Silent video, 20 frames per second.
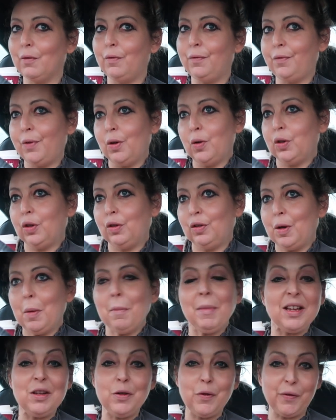food
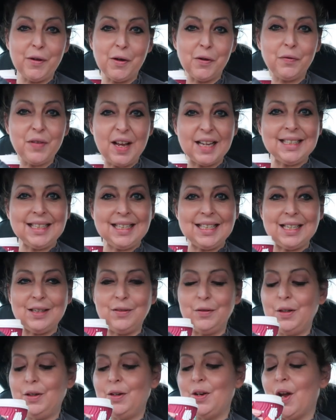can make you feel
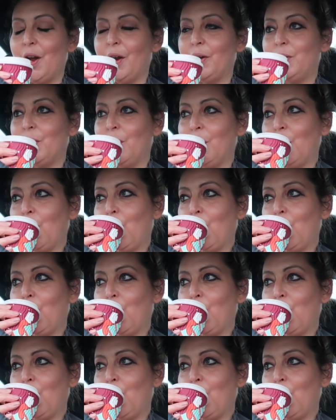festive, you know.